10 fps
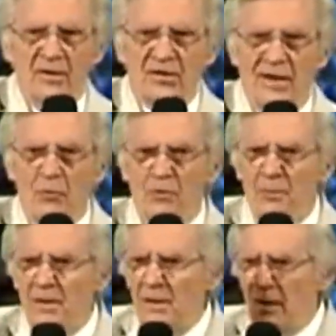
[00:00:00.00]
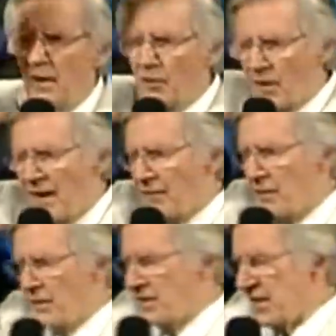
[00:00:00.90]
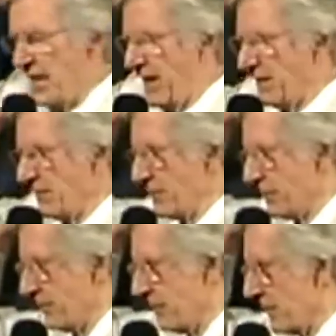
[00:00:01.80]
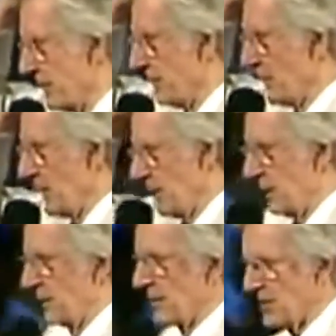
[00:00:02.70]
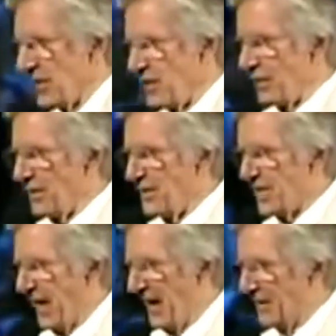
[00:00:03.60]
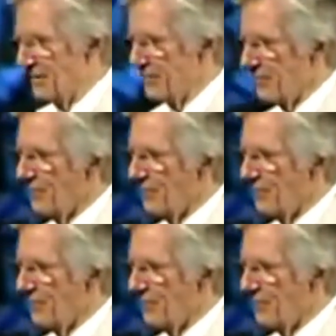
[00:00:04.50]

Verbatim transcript: Say it with me. A crown on his head and a sickle in his hand.